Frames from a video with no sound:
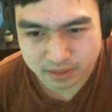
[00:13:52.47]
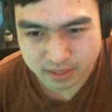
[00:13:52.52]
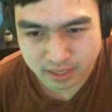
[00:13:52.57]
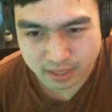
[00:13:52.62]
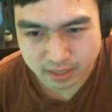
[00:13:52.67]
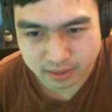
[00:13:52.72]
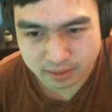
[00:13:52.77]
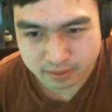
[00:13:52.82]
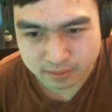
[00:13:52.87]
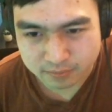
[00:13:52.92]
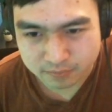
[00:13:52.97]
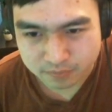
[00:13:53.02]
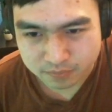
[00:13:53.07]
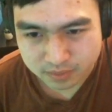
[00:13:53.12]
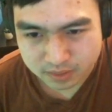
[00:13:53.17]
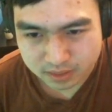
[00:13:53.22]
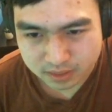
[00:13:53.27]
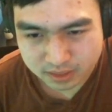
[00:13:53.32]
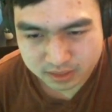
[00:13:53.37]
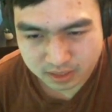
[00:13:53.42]
then
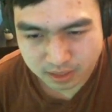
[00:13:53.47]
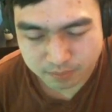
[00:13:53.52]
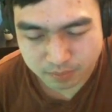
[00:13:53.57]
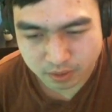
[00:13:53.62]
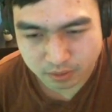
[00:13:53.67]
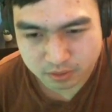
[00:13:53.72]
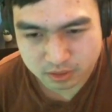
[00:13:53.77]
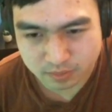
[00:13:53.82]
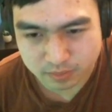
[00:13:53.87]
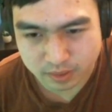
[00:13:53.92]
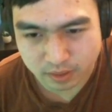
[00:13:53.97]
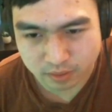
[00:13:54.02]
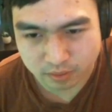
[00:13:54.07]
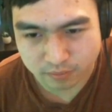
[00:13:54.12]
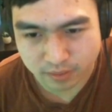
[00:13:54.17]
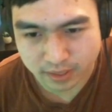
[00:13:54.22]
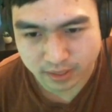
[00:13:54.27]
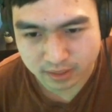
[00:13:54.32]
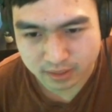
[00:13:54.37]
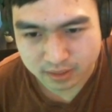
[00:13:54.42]
this up arrow should be on the
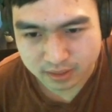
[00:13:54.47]
right.